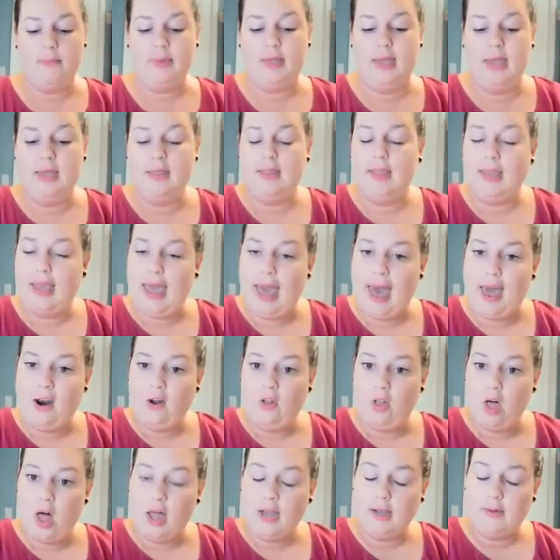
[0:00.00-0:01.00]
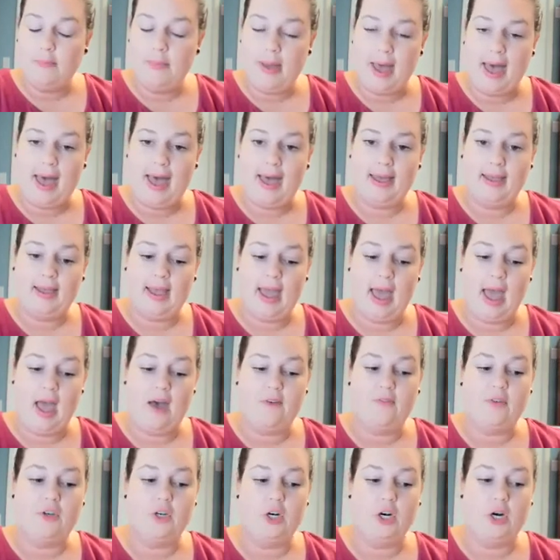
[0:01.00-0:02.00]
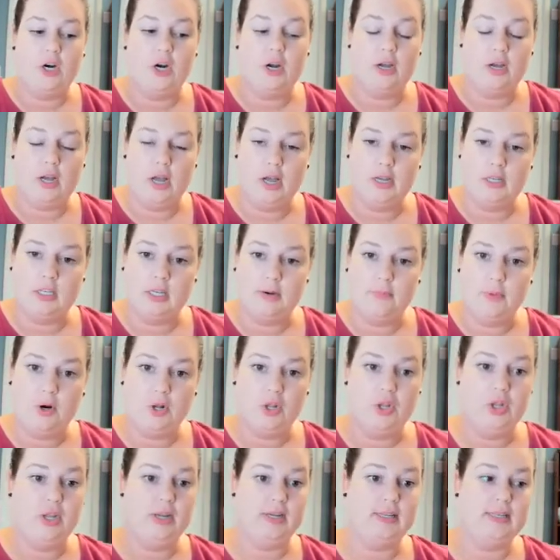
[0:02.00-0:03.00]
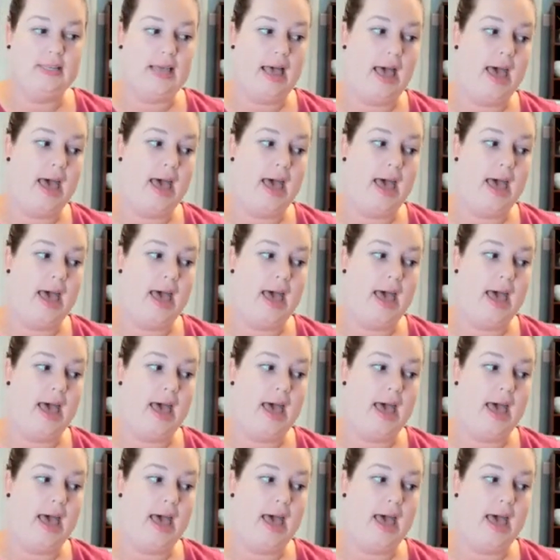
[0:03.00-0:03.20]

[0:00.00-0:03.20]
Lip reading: get the catalog back after a customer looks